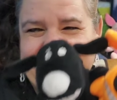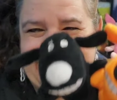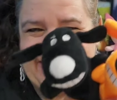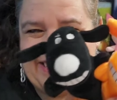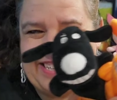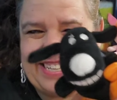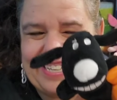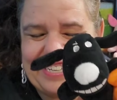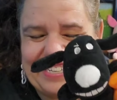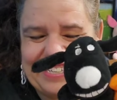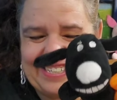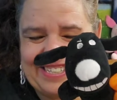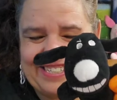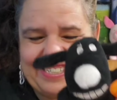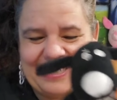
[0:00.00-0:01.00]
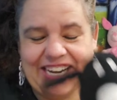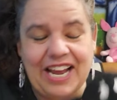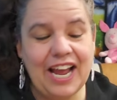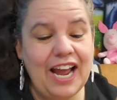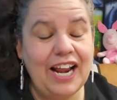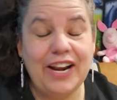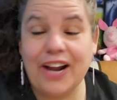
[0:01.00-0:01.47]
so cute.
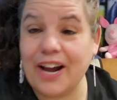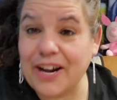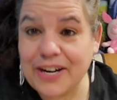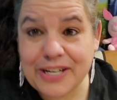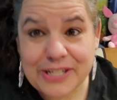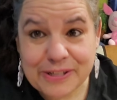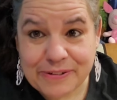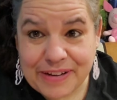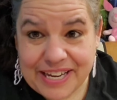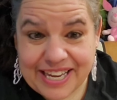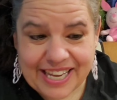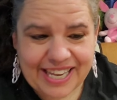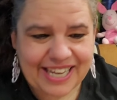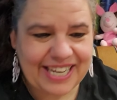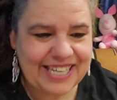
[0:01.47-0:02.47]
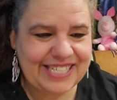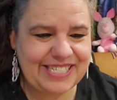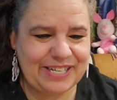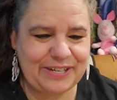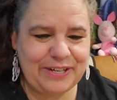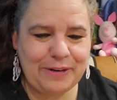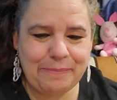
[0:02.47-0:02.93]
Not going to squeak it because
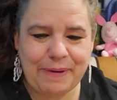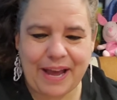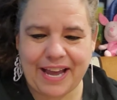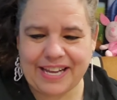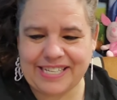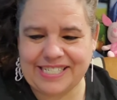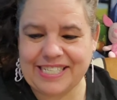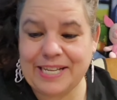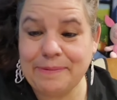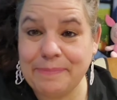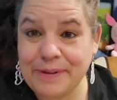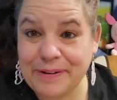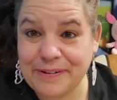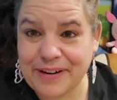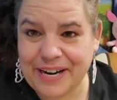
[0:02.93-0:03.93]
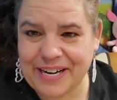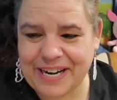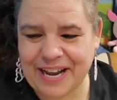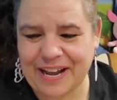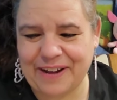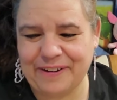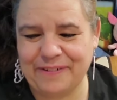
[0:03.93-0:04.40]
they're in the back sleeping right
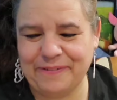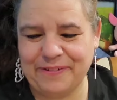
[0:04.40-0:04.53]
now.